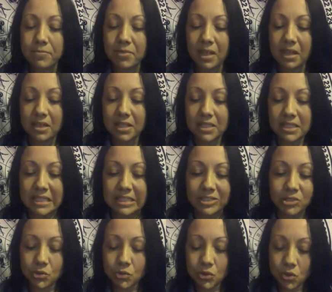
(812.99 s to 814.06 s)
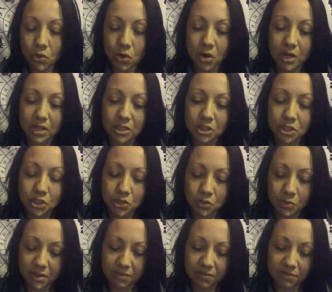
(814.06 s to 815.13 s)
Listen to your
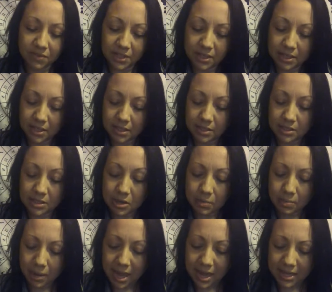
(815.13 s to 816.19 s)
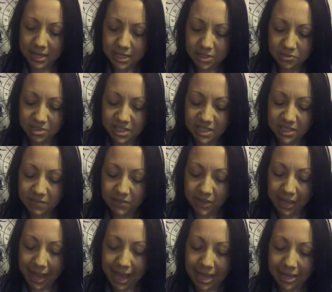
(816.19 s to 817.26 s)
intuitive feelings. Your body is
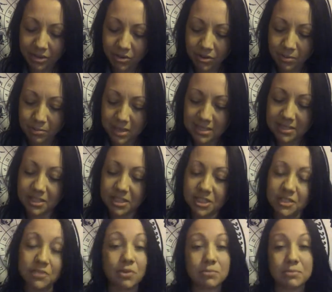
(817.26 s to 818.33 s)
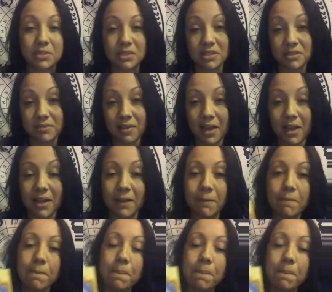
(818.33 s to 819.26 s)
receiving accurate messages from the divine.